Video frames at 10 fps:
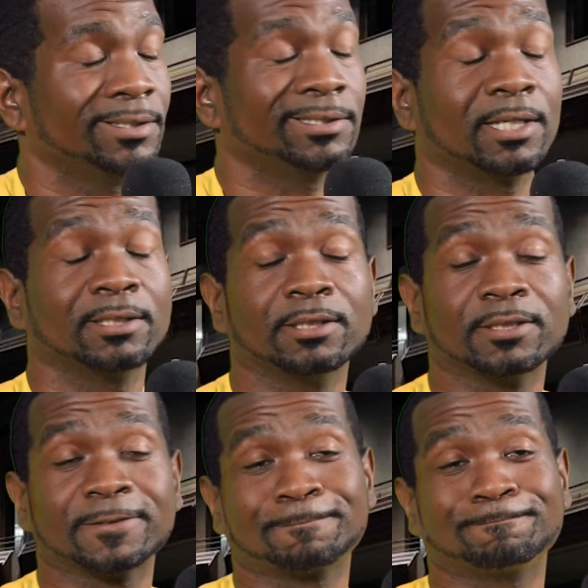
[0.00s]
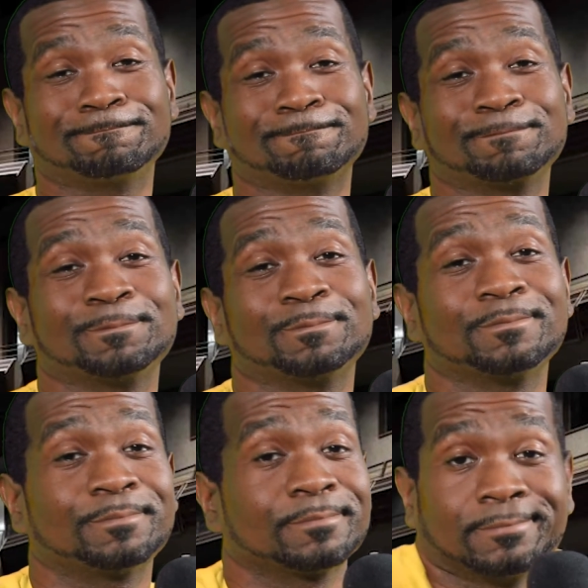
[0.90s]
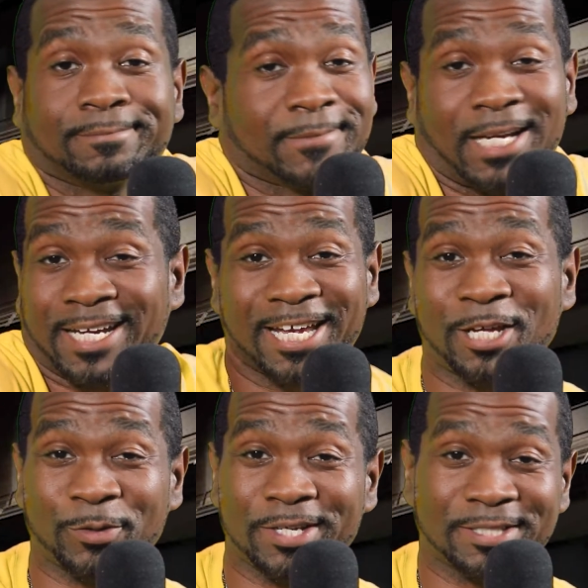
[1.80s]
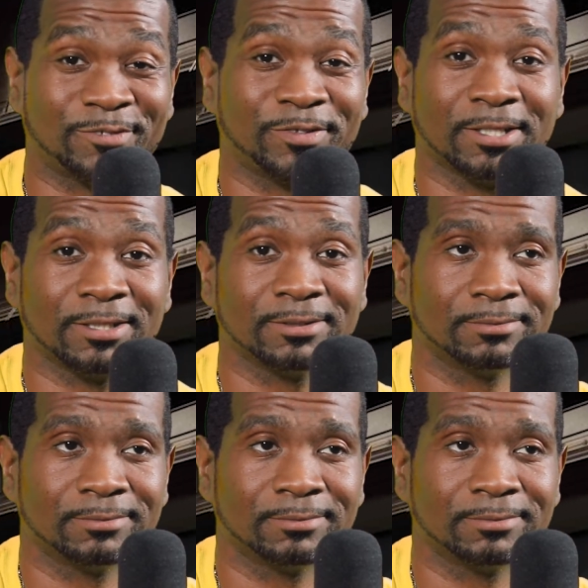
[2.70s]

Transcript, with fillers: Now, look, I ain't got no answers for y'all,